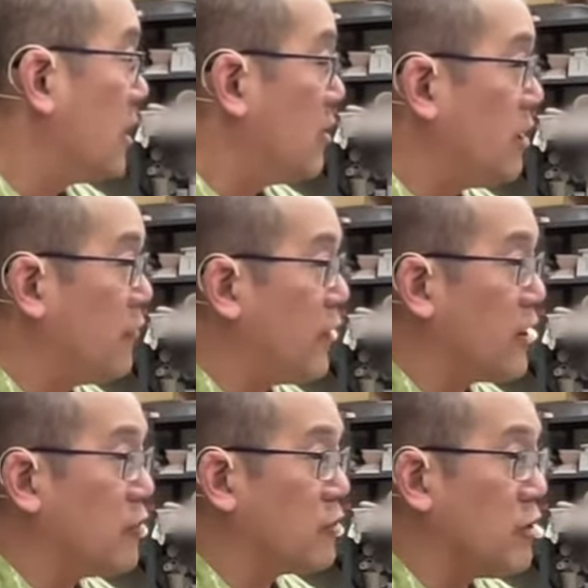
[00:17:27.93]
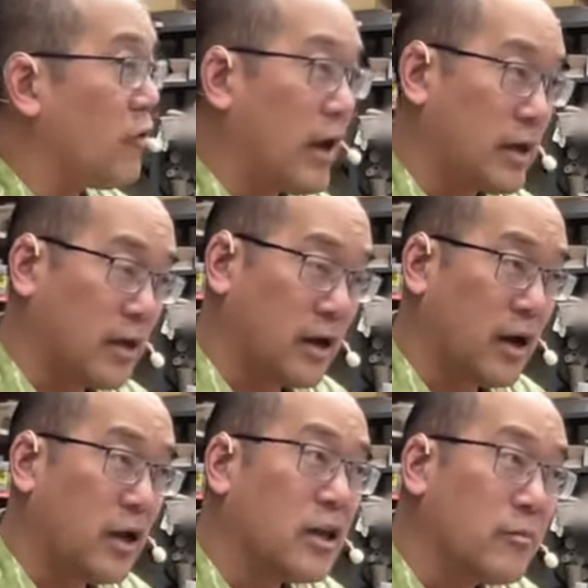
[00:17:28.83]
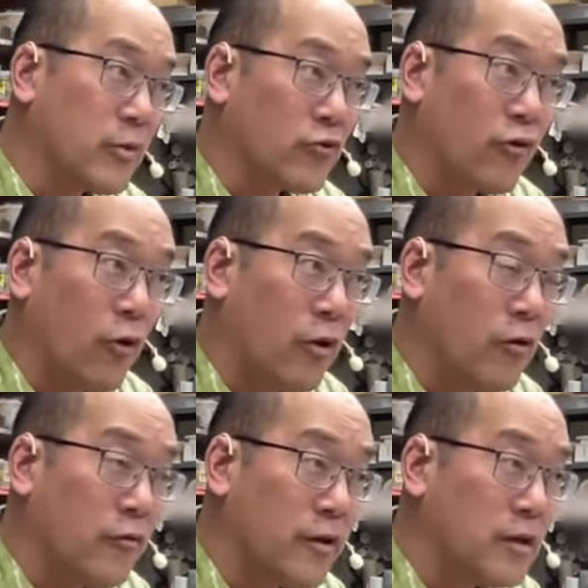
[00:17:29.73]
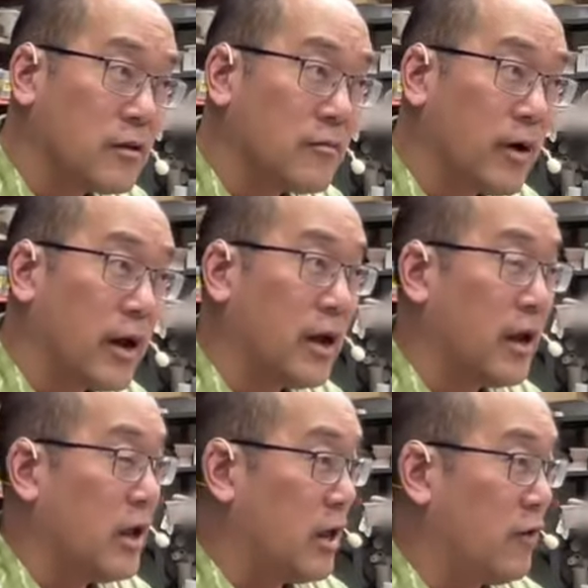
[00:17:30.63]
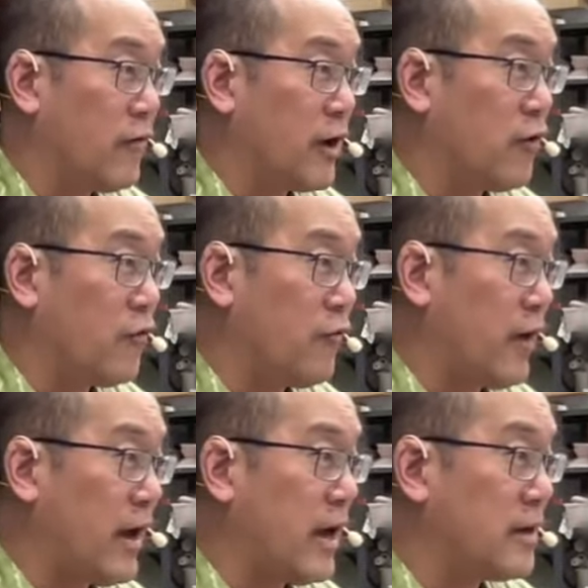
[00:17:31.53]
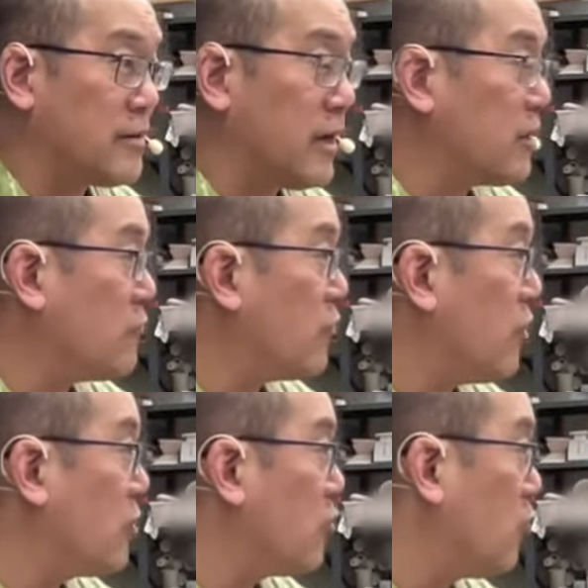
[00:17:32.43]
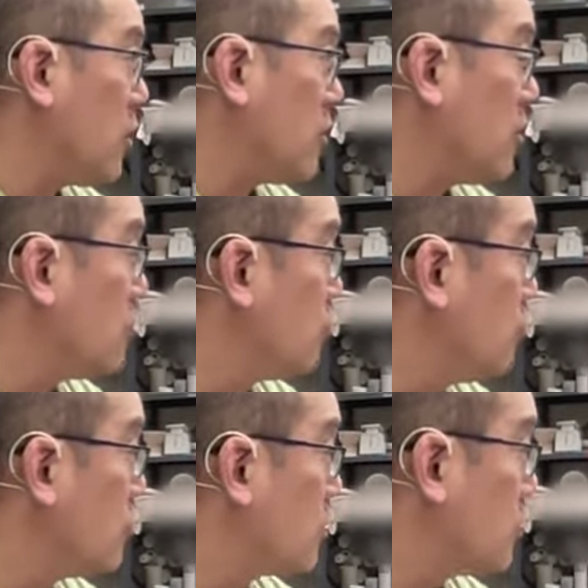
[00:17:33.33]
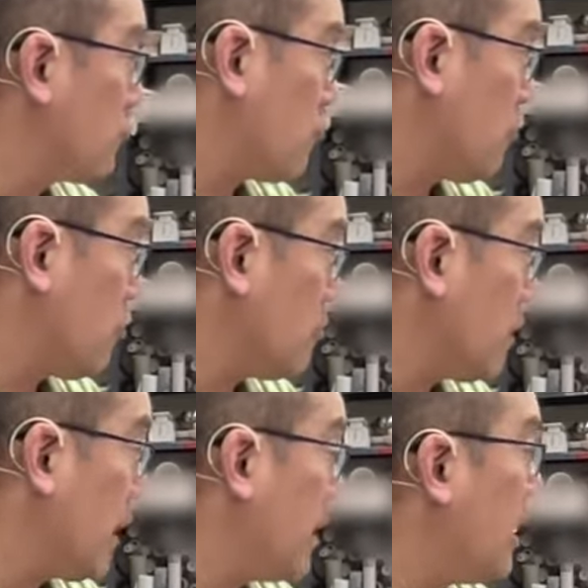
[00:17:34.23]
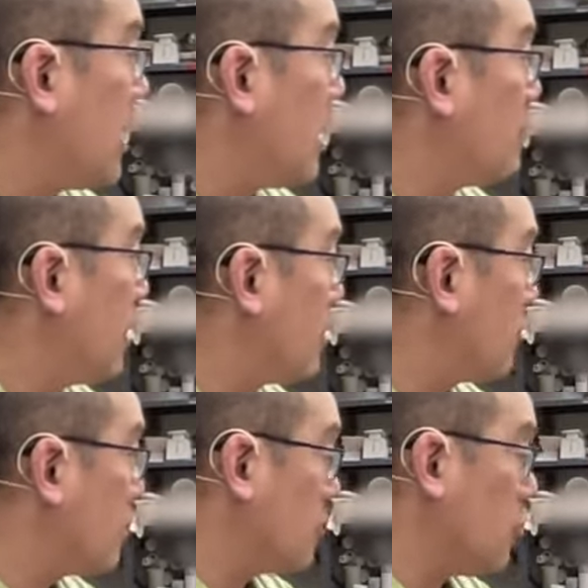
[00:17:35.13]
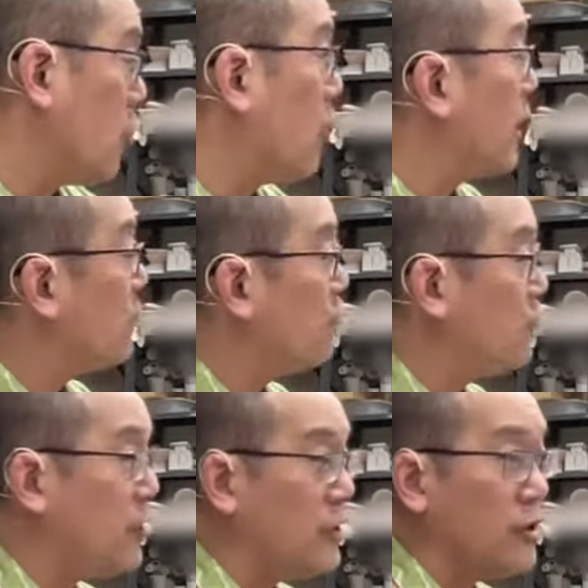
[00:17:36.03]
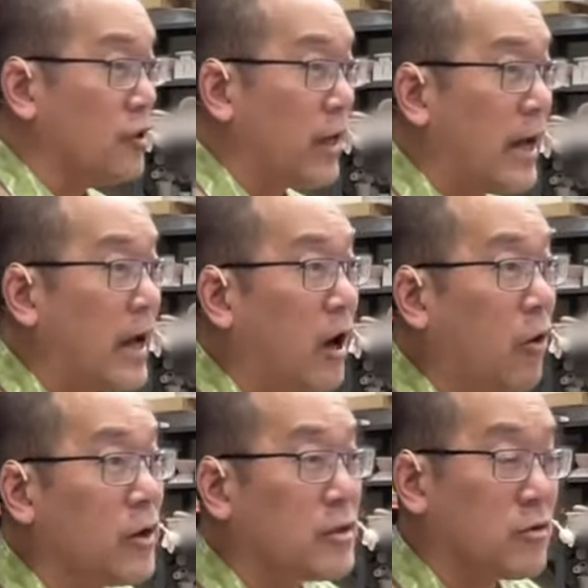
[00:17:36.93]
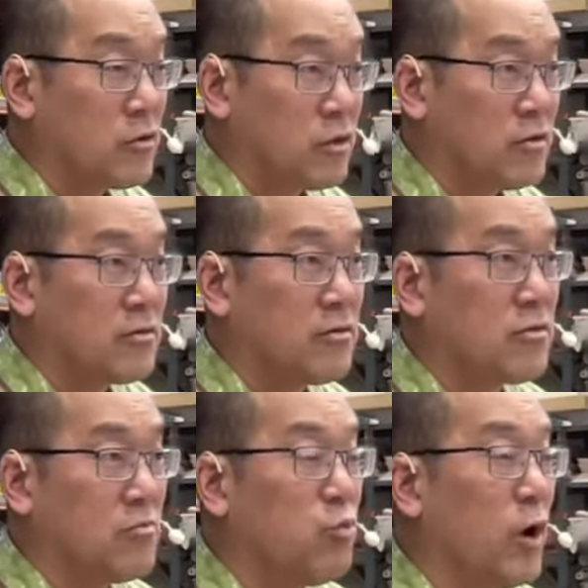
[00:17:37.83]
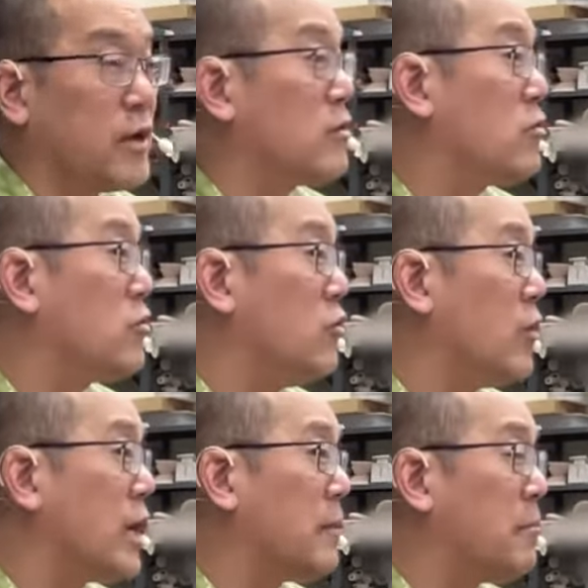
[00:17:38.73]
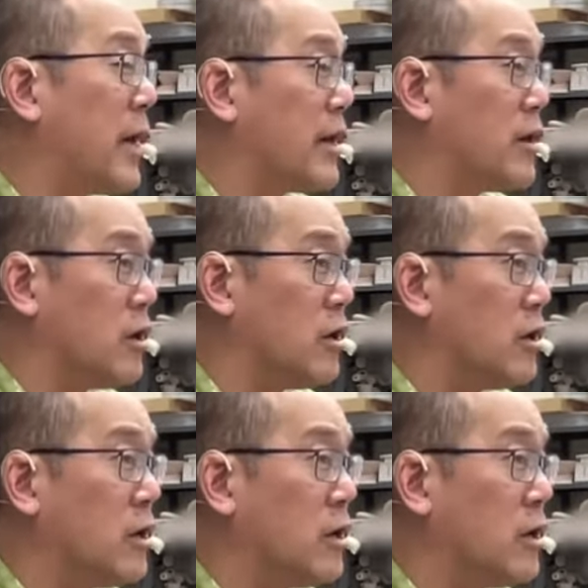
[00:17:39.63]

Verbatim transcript: if I go slow, I can kind of keep control of it, right? If I go fast, I can very quickly lose control, right? And by going slow, I can feel how it's, what it's doing better,